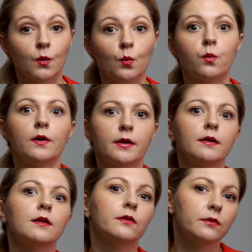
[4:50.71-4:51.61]

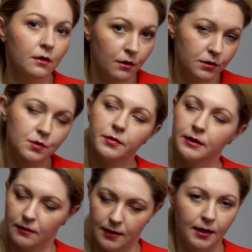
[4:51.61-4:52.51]
will not be
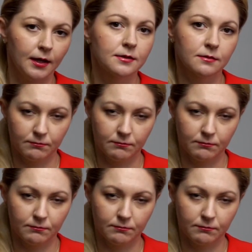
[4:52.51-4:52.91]
late.